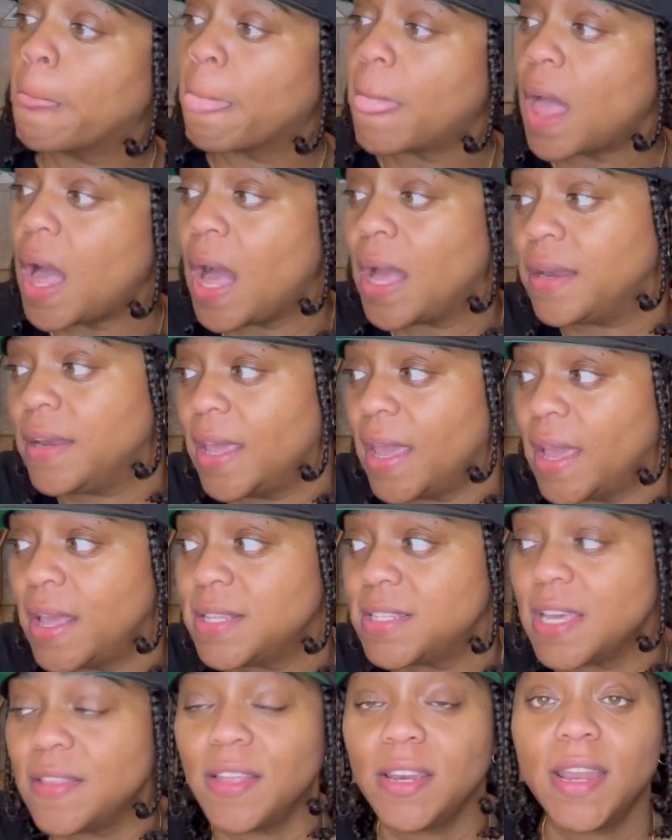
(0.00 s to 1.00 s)
I
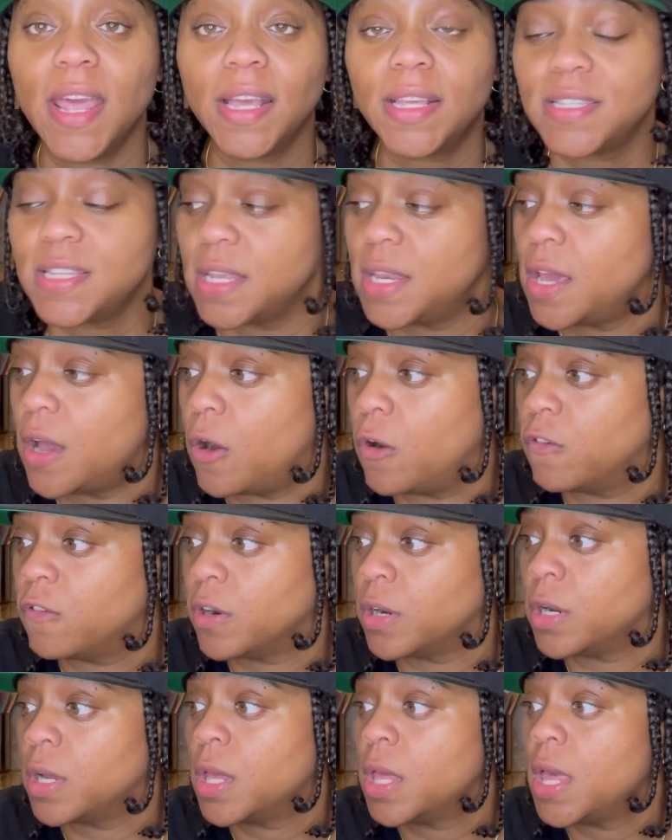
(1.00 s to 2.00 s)
dance in the next city
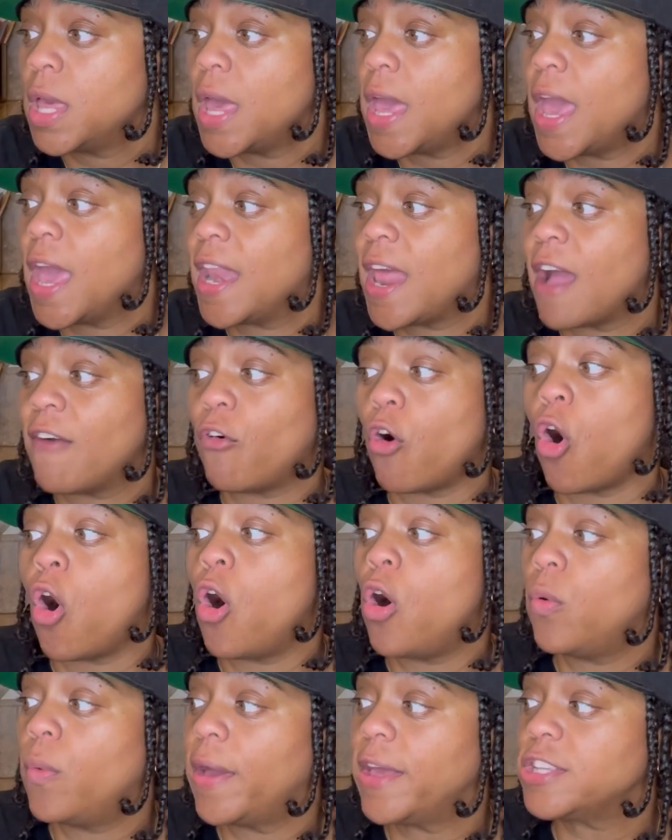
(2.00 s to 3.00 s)
over and have
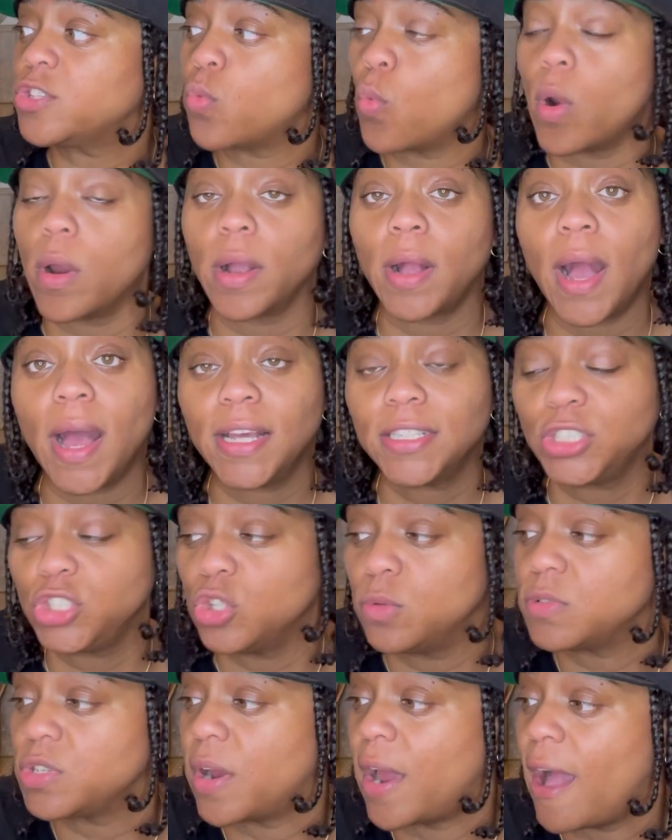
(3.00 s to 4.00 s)
always worn
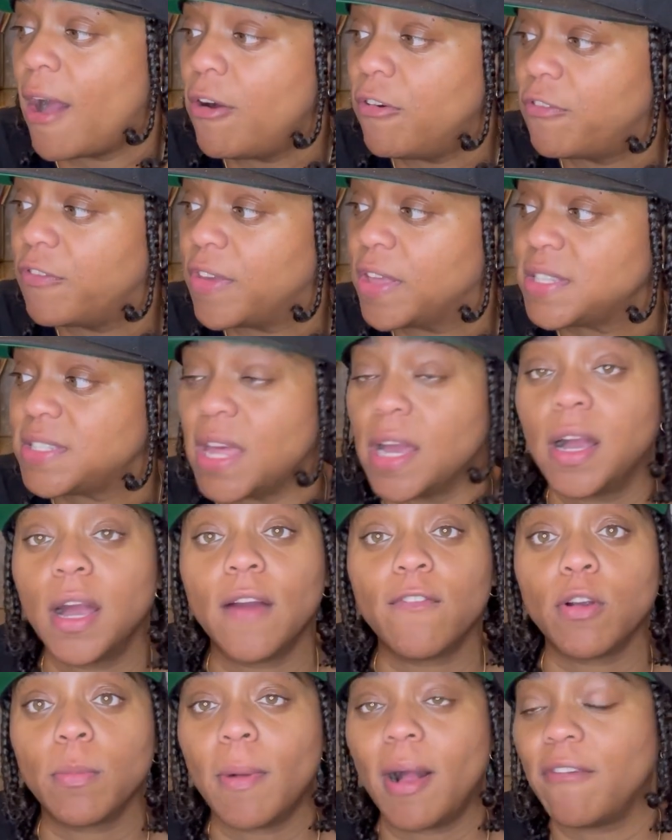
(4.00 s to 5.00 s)
costumes or outfits that
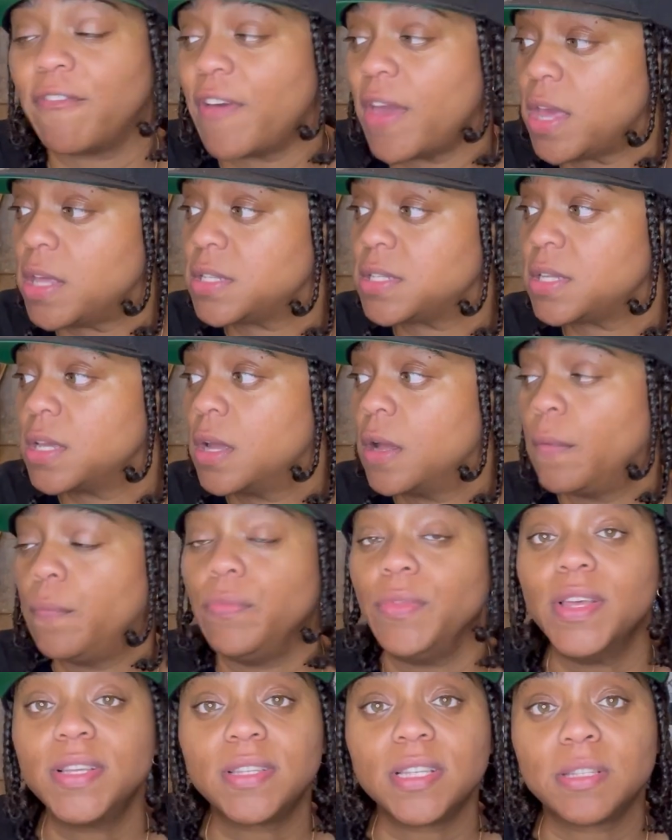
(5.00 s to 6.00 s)
cover my face.
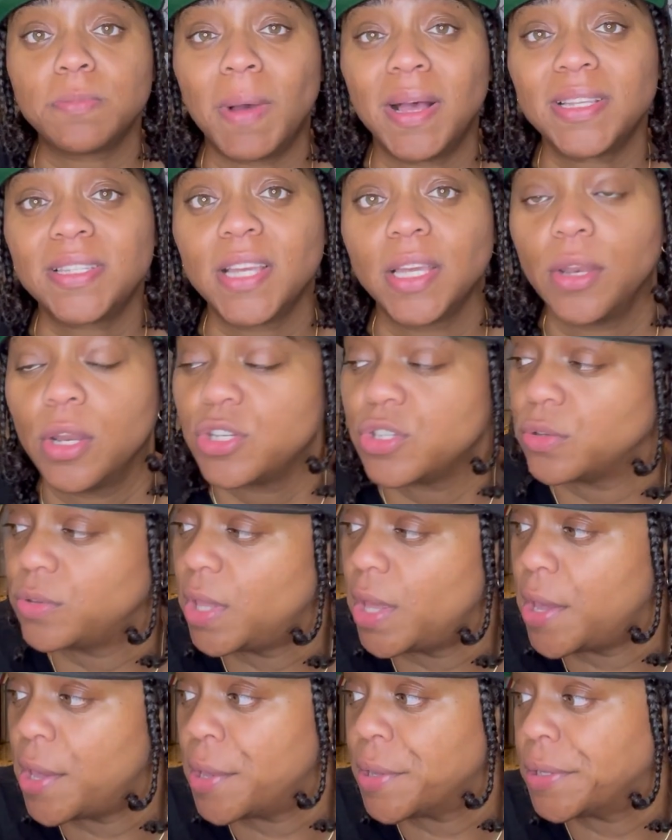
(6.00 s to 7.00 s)
This is my signature
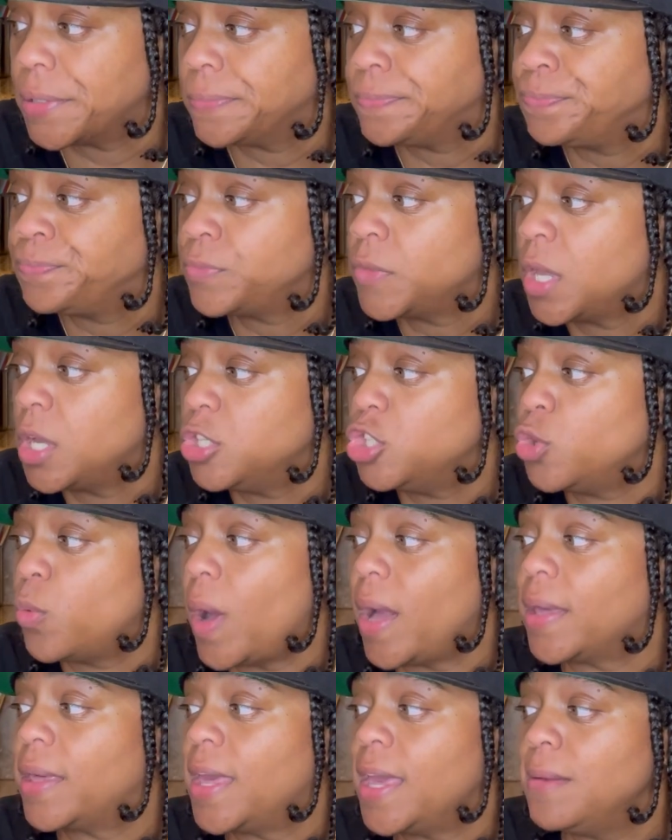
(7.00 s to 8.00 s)
thing. Do
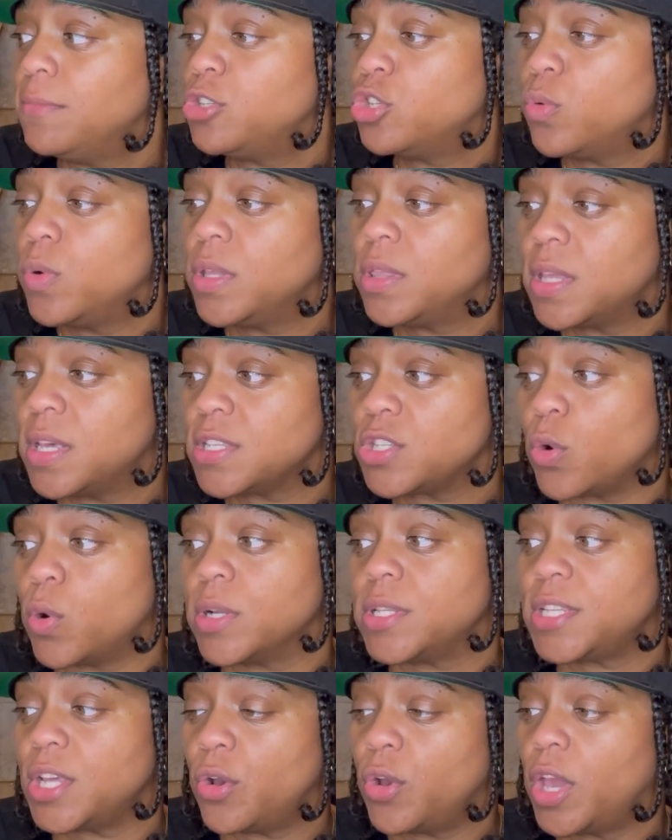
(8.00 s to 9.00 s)
I keep doing this
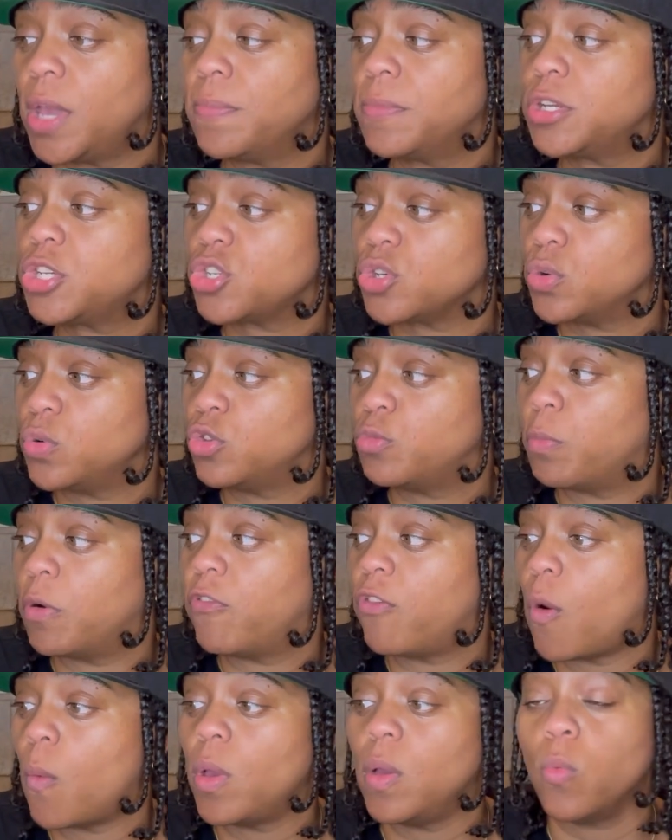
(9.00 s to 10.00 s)
or tell him the truth
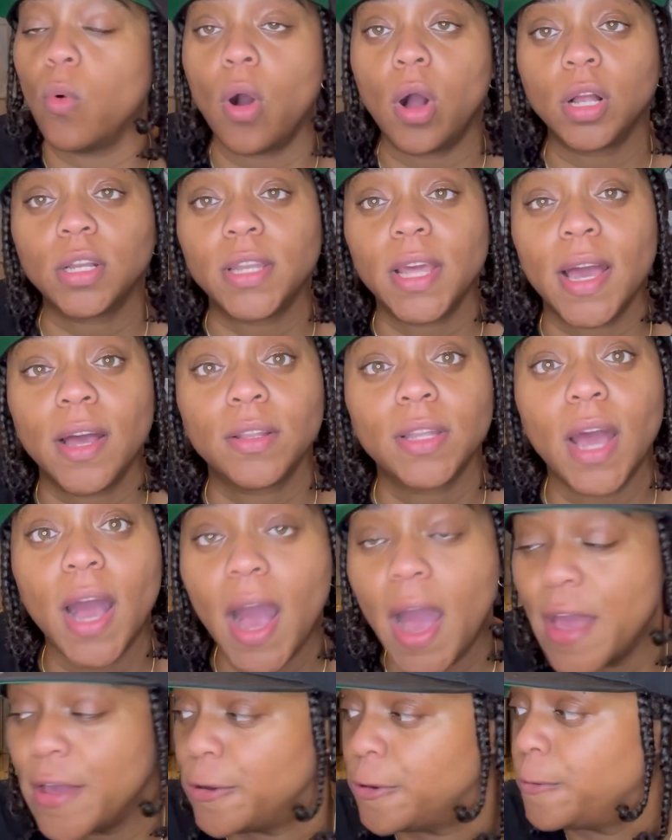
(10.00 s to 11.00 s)
before we walk down the
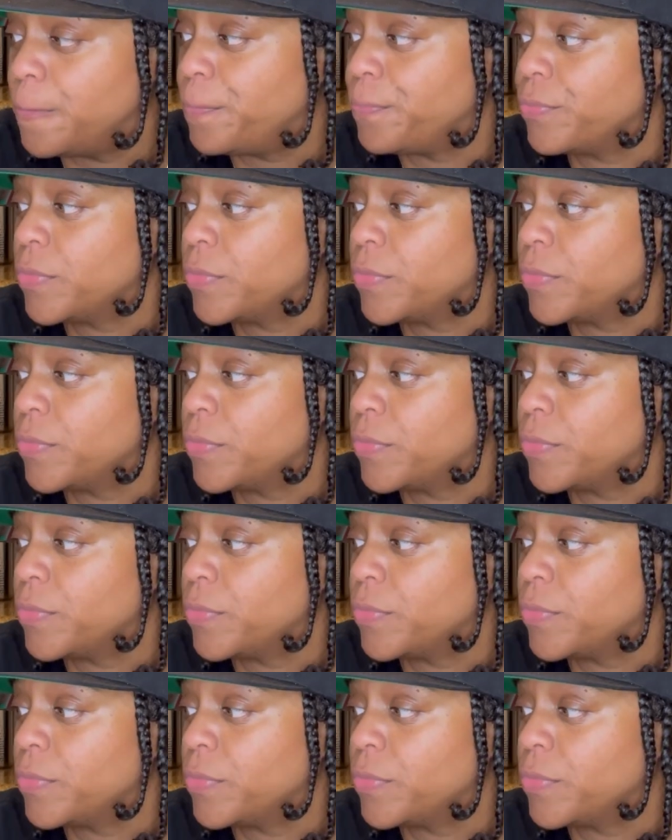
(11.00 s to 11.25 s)
aisle?